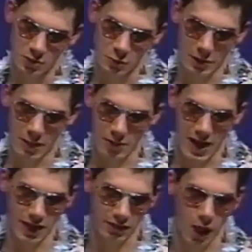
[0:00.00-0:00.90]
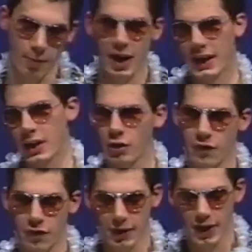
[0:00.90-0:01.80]
spring break is all about getting your
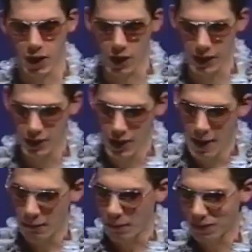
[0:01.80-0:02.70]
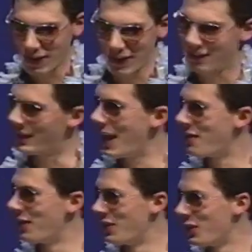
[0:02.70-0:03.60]
freak on, but play it
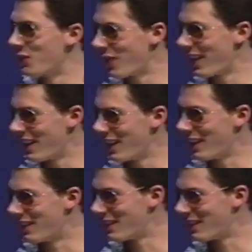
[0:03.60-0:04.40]
safe and use one of these.